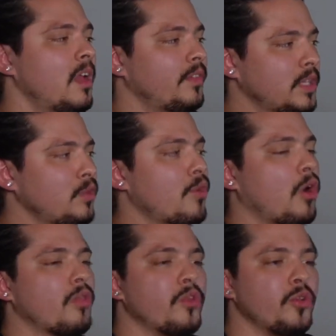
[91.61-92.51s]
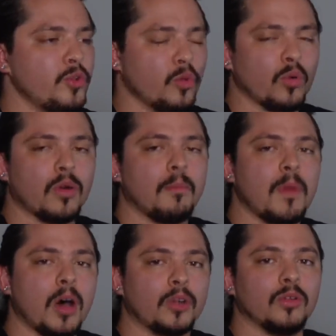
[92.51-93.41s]
These are the newer
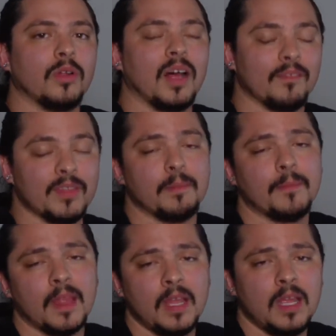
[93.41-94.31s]
model of them.